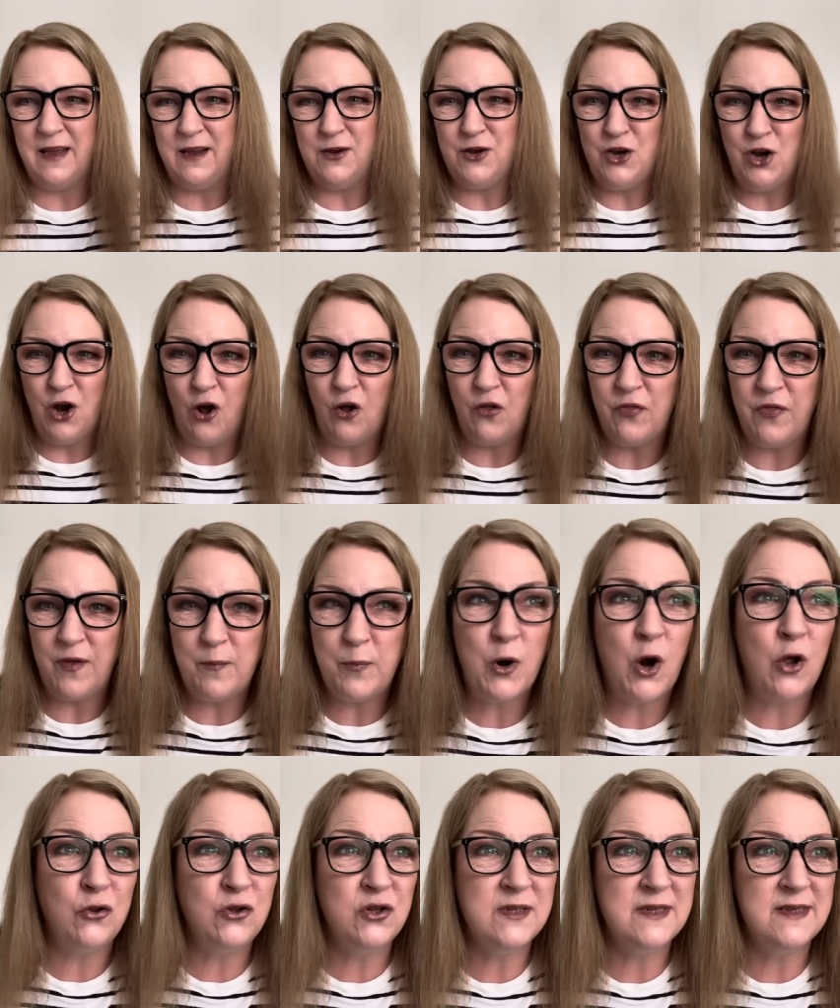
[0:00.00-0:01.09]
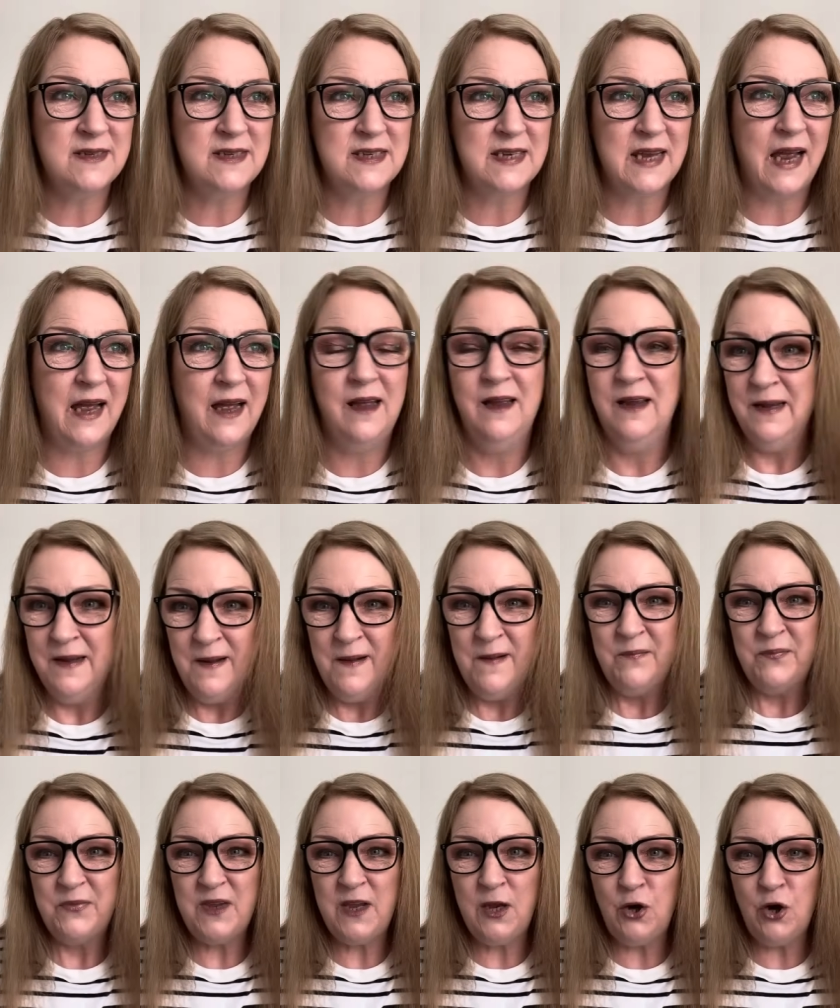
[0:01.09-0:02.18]
and not the bronzer,
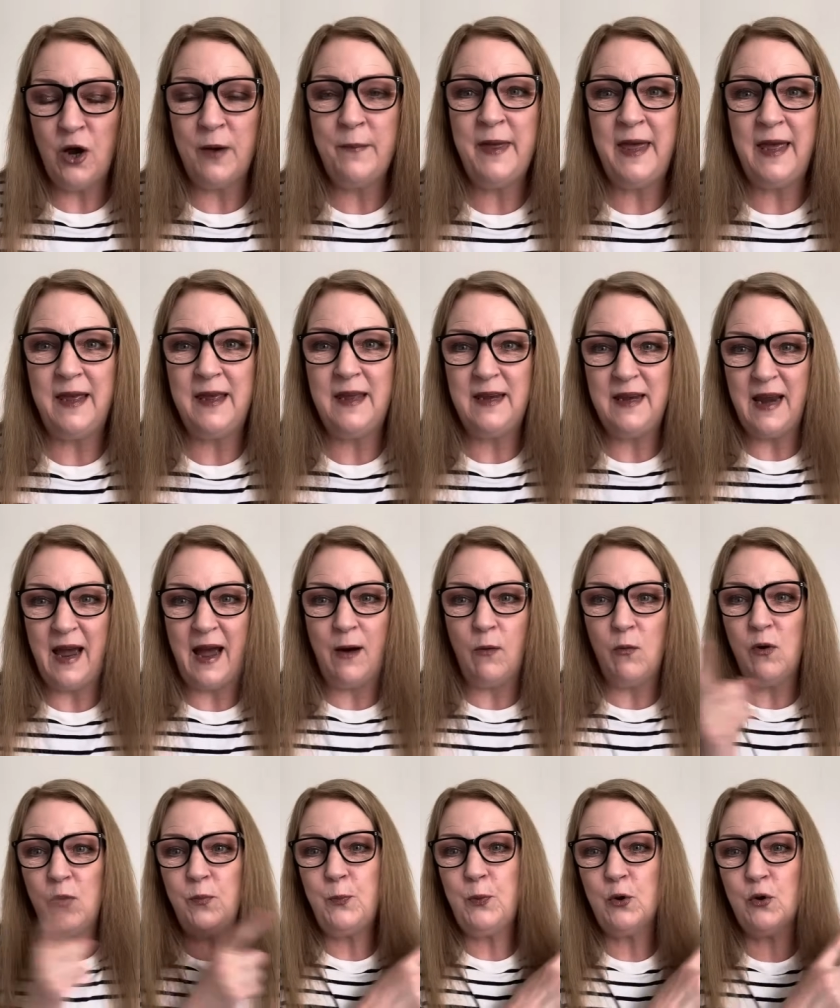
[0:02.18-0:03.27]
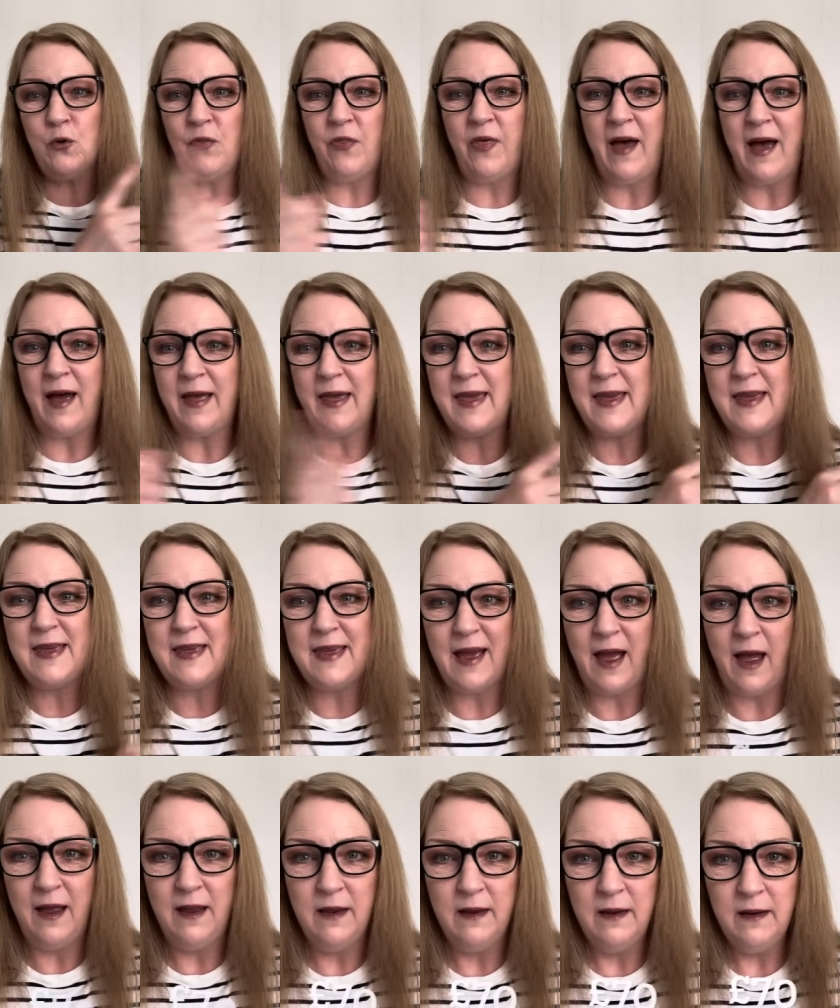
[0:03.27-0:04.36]
you know what I mean? I will put that
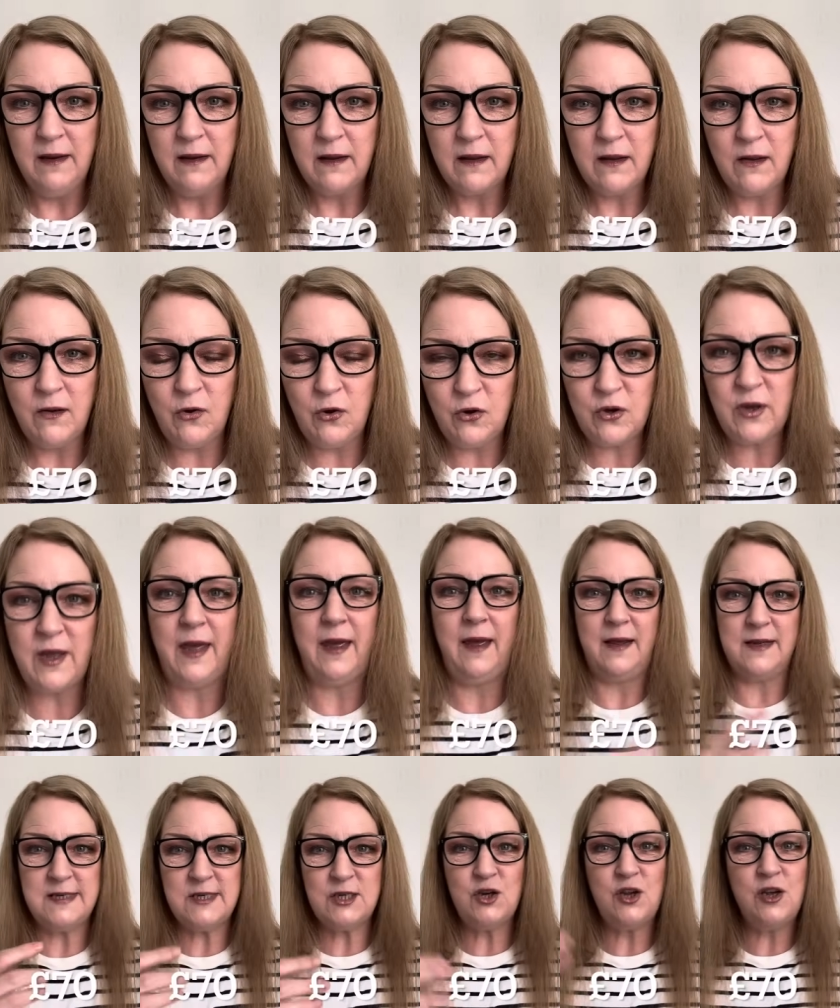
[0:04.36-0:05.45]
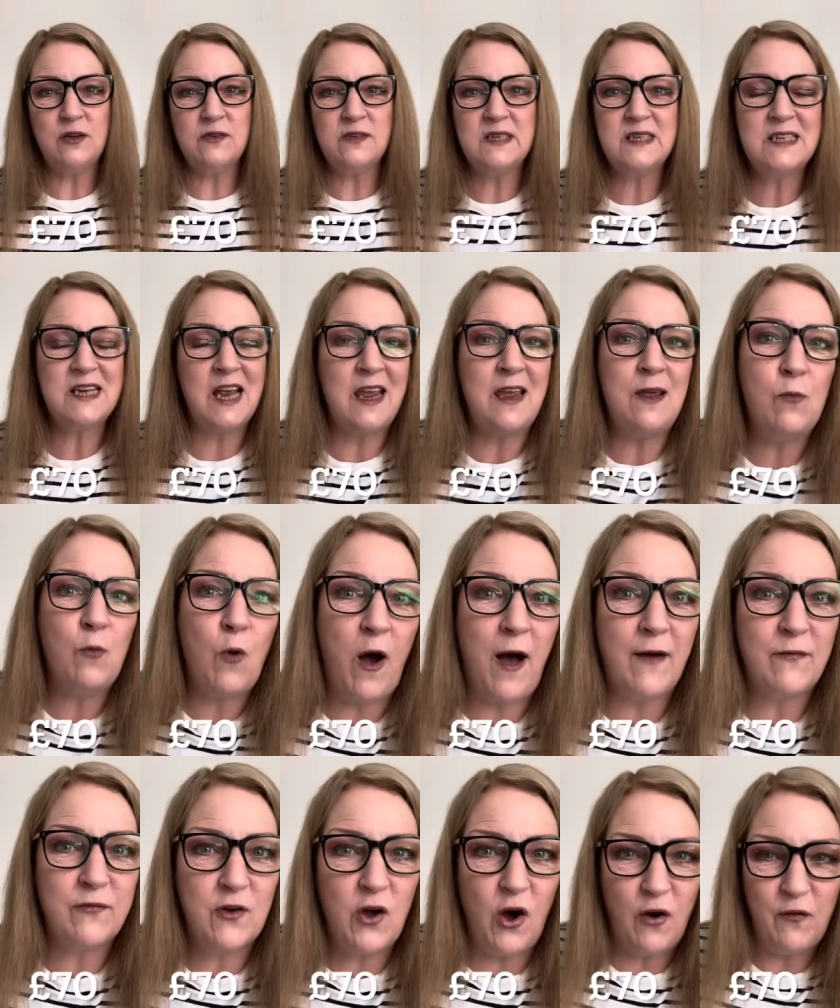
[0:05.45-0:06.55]
here. Okay, so you'll see what
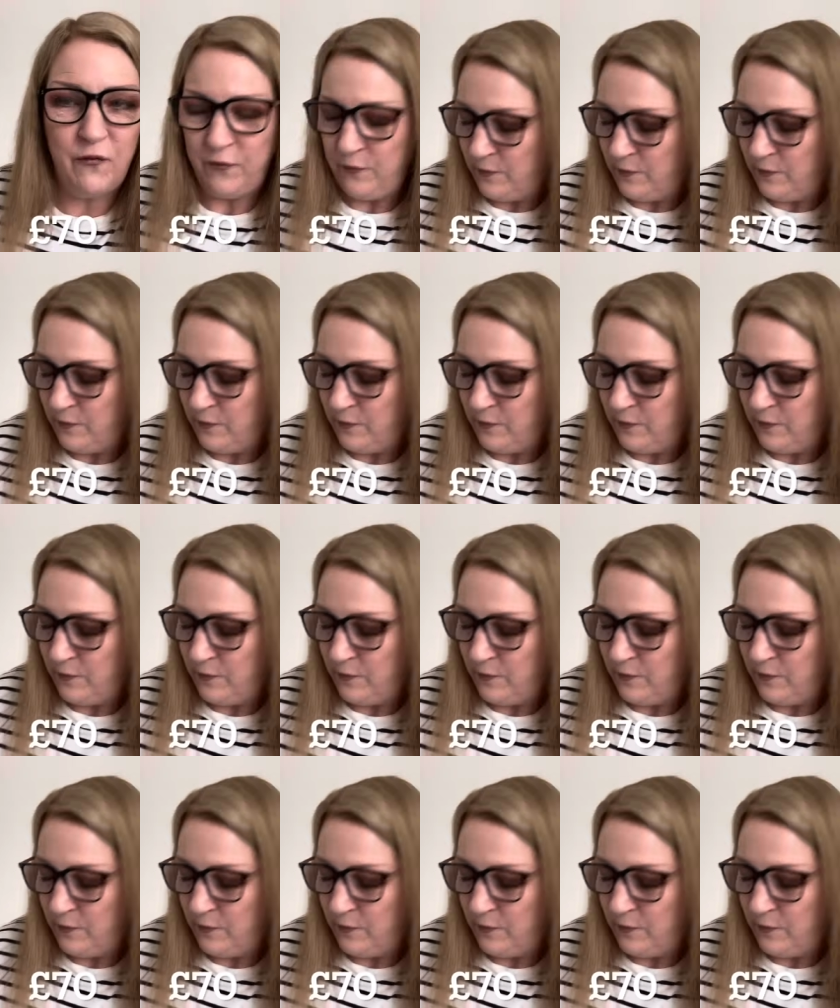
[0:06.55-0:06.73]
I've got